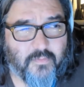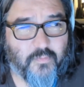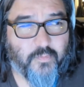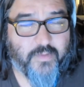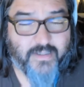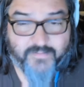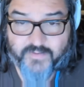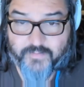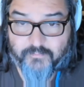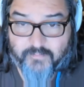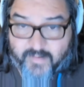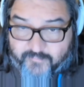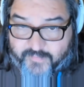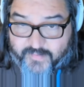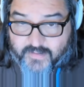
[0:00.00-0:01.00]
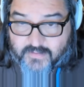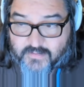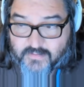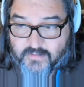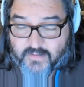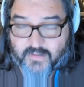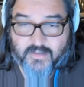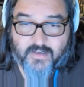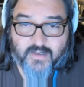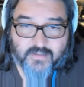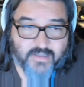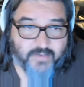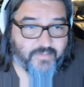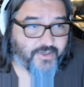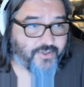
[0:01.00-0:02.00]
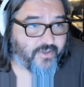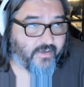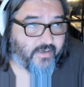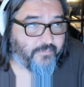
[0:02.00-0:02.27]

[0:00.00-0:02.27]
We lived in Memphis, and as I mentioned,